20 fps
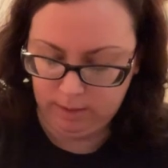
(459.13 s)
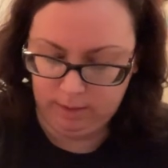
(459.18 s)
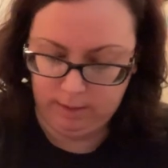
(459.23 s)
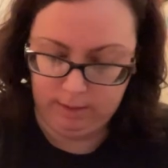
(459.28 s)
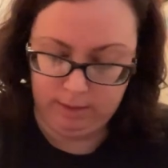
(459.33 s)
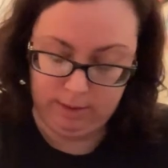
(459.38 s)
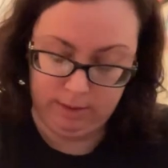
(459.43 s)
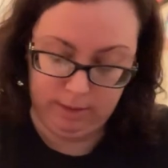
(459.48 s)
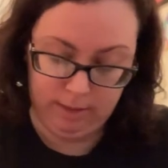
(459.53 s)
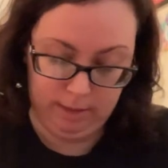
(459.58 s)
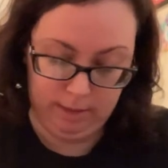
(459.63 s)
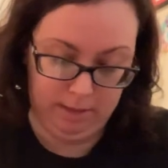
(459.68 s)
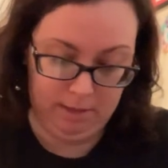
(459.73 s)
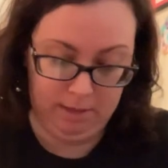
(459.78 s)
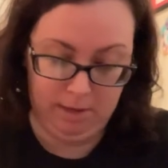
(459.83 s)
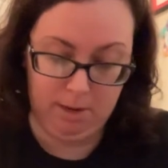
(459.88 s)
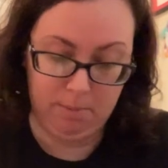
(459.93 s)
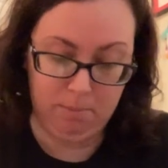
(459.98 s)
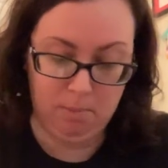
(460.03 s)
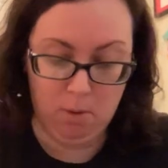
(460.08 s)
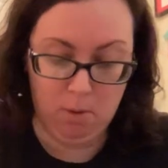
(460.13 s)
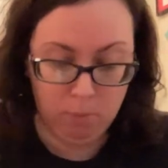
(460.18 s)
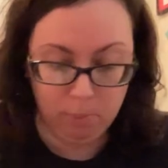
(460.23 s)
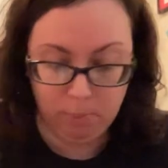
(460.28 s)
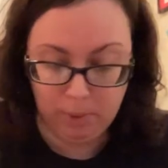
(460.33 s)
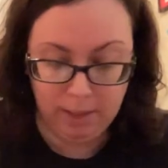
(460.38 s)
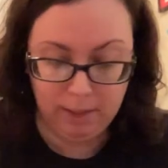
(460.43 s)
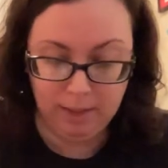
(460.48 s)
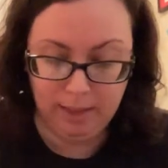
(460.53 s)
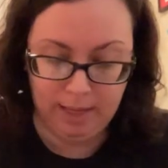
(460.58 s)
And I'm
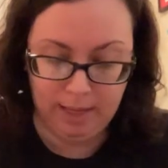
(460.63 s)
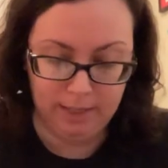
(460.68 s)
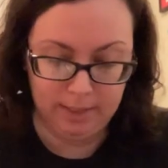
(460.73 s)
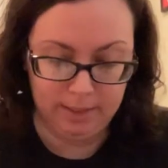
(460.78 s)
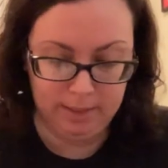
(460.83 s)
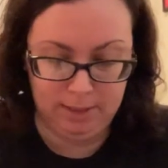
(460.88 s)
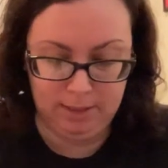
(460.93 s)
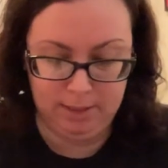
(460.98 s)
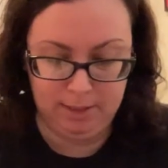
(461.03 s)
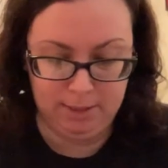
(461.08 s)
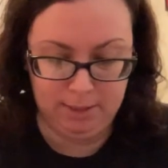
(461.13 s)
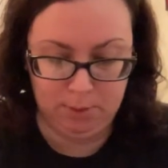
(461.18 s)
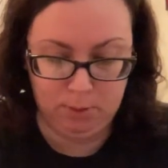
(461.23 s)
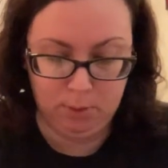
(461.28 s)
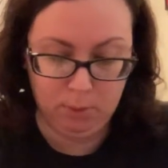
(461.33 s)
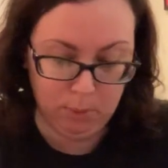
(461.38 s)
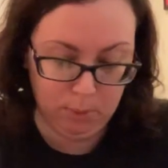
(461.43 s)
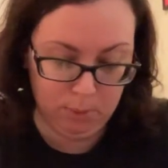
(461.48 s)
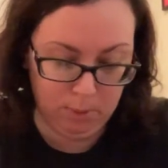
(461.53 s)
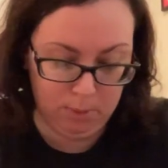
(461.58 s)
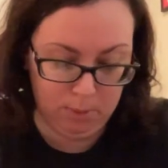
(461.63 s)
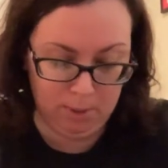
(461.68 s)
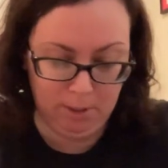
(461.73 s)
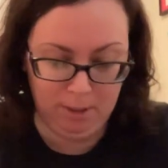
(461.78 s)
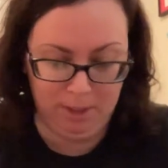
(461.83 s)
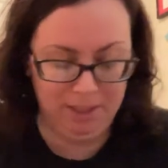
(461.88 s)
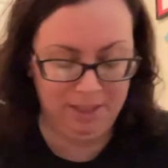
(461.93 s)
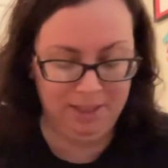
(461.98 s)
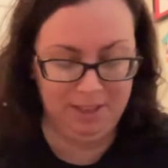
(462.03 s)
hoping that it's cool